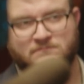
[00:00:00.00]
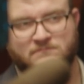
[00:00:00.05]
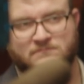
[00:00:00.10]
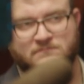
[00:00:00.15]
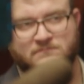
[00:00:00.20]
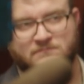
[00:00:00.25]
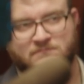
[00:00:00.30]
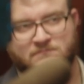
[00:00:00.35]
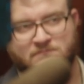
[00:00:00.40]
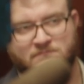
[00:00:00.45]

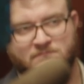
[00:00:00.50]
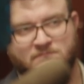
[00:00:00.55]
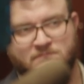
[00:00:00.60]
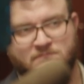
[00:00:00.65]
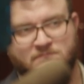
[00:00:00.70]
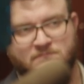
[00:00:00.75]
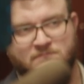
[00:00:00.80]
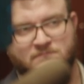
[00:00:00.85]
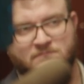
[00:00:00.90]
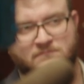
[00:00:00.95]

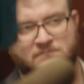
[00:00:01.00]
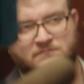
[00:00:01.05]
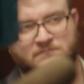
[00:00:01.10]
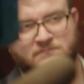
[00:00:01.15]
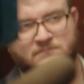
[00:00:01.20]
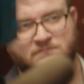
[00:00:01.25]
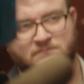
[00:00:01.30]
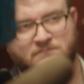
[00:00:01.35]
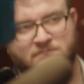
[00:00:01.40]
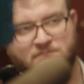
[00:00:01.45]

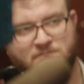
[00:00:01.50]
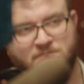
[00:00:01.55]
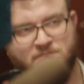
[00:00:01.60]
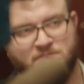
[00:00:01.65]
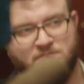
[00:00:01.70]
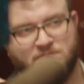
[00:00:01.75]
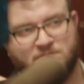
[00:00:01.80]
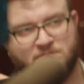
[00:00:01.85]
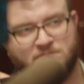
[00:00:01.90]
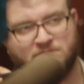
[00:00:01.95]

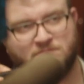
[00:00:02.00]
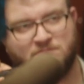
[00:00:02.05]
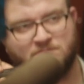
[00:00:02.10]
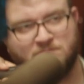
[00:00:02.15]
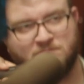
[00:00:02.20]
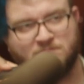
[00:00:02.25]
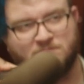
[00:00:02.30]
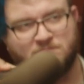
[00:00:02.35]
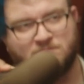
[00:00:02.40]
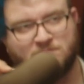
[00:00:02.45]

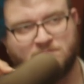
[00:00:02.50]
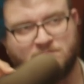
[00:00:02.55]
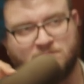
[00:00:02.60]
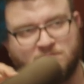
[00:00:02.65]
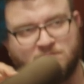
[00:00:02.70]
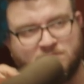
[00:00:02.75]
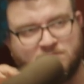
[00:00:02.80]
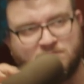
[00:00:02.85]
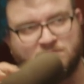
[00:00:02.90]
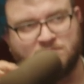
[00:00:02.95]

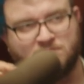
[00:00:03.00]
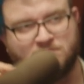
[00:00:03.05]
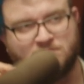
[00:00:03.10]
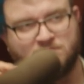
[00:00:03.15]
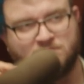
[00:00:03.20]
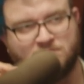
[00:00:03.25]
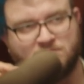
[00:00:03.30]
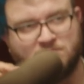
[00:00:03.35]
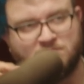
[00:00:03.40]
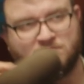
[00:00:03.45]

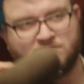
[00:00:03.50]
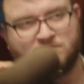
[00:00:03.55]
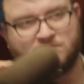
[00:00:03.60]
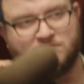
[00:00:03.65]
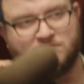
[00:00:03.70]
(not speaking)